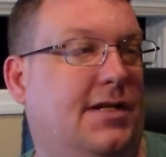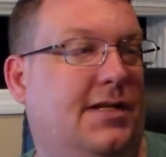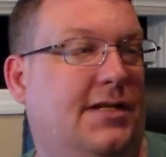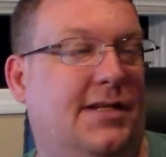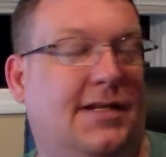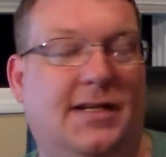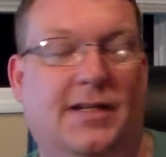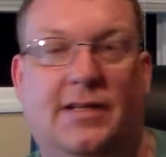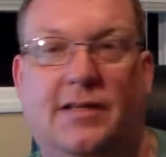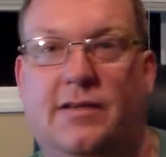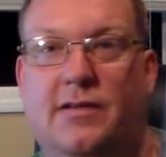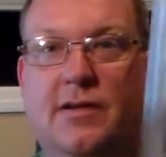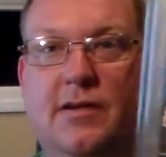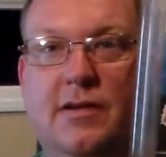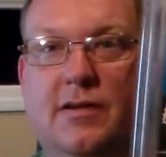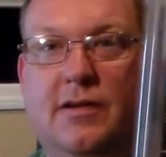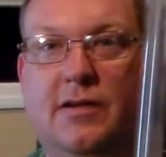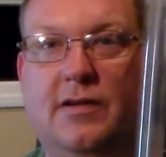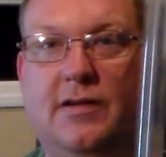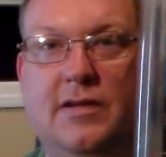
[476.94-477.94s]
He did,
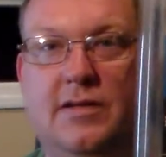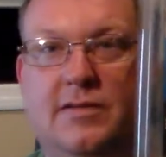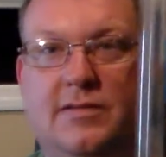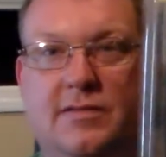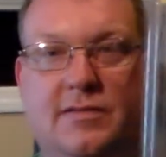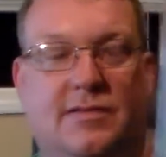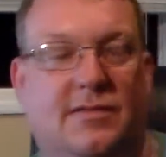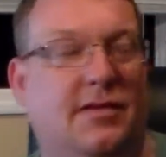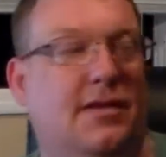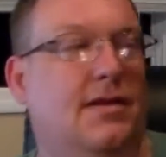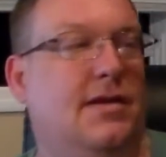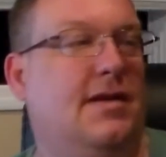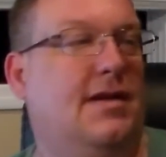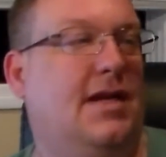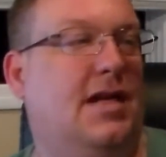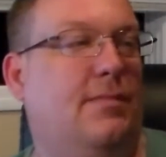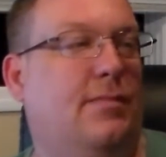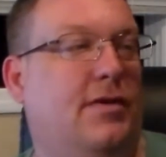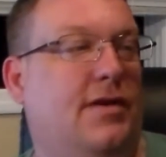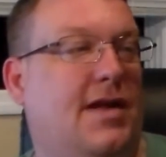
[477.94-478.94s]
uh, it's
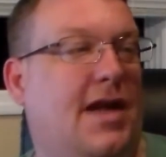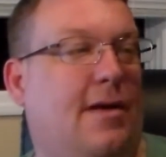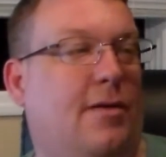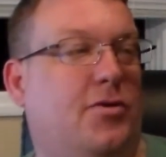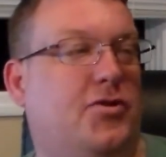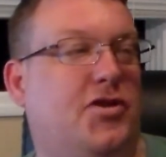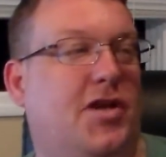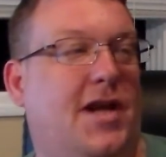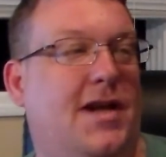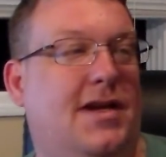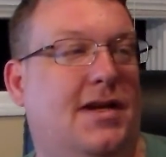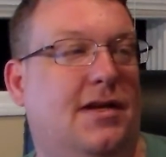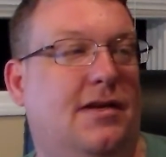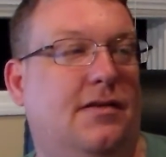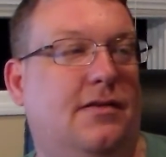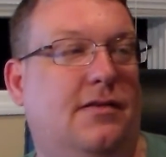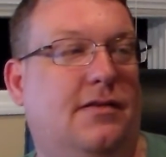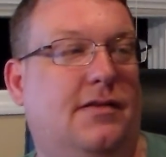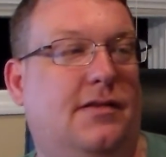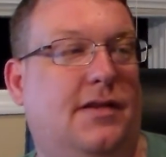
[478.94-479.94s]
him and Howard
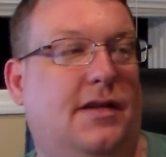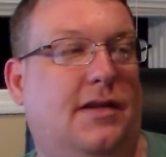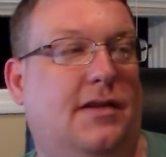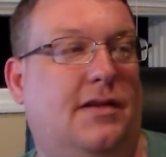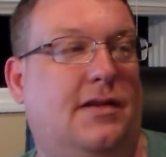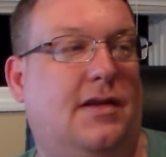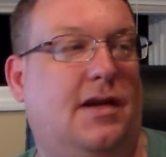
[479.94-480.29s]
Chaykin did